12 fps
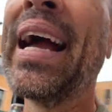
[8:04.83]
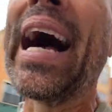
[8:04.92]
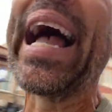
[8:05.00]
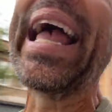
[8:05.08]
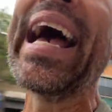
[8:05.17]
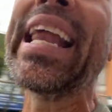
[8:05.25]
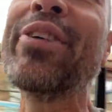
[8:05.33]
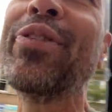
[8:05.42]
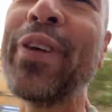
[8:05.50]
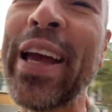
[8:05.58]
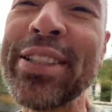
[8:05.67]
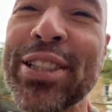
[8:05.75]
I had to
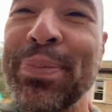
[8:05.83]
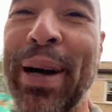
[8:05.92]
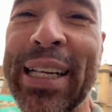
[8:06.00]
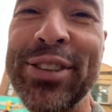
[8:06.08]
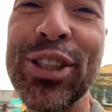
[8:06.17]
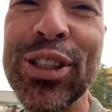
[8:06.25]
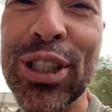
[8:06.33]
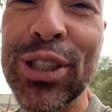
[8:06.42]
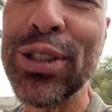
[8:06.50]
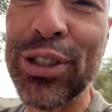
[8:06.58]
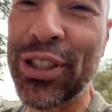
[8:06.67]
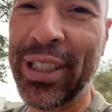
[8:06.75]
face my
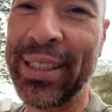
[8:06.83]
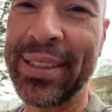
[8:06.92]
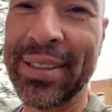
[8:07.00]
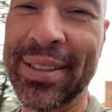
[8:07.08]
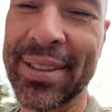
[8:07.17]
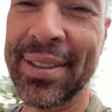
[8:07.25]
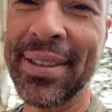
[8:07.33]
delusions